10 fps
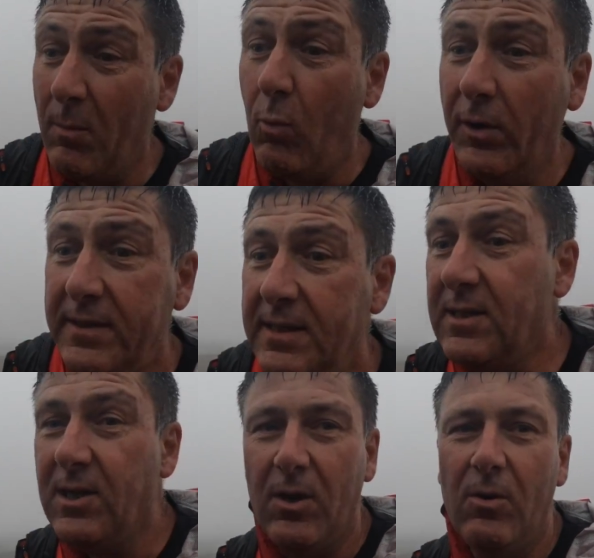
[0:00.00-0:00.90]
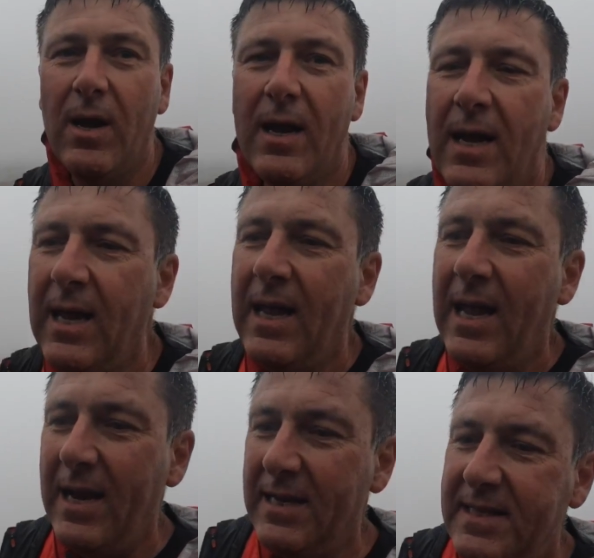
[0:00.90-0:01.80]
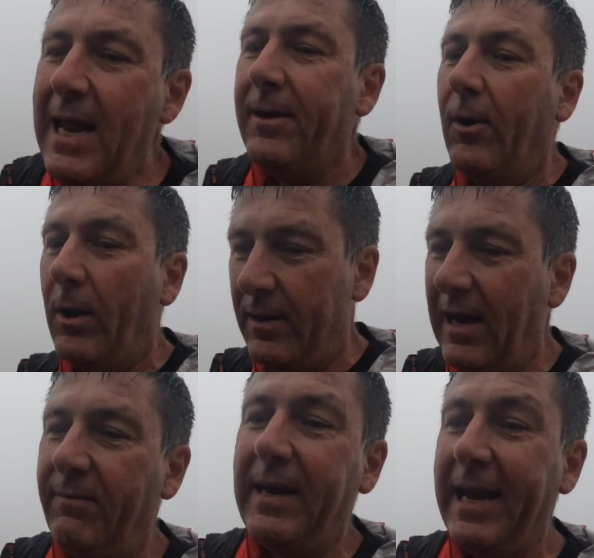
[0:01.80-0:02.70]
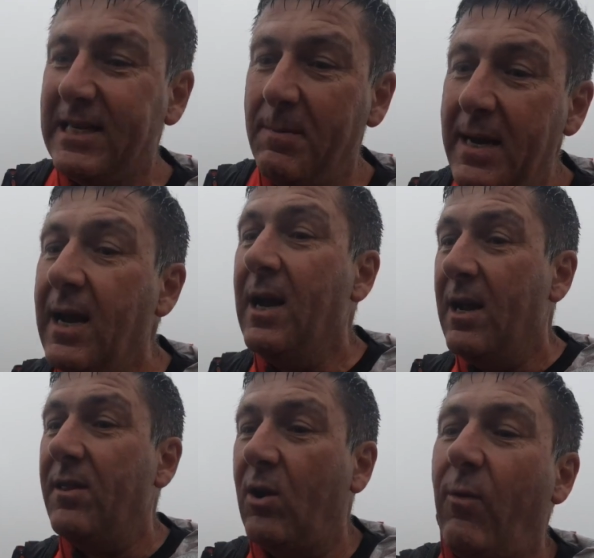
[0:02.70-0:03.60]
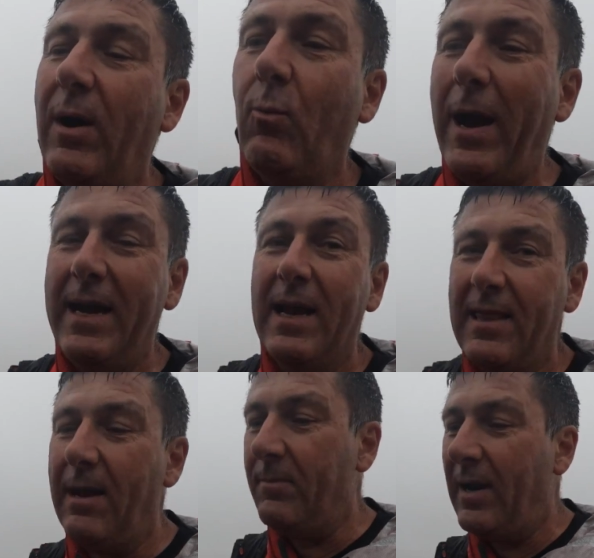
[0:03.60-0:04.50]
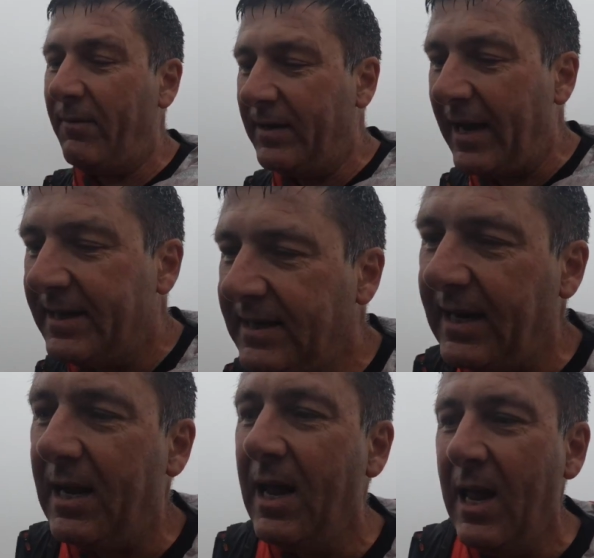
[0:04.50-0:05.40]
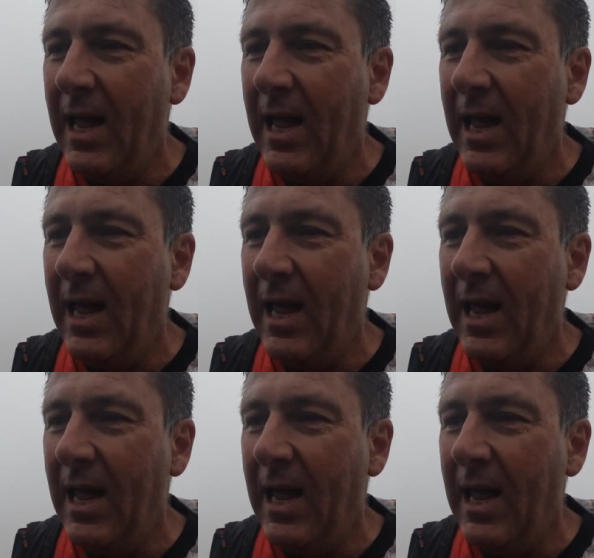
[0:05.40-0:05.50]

I'm wanting to do and is then navigating me the correct way that I'm navigating it.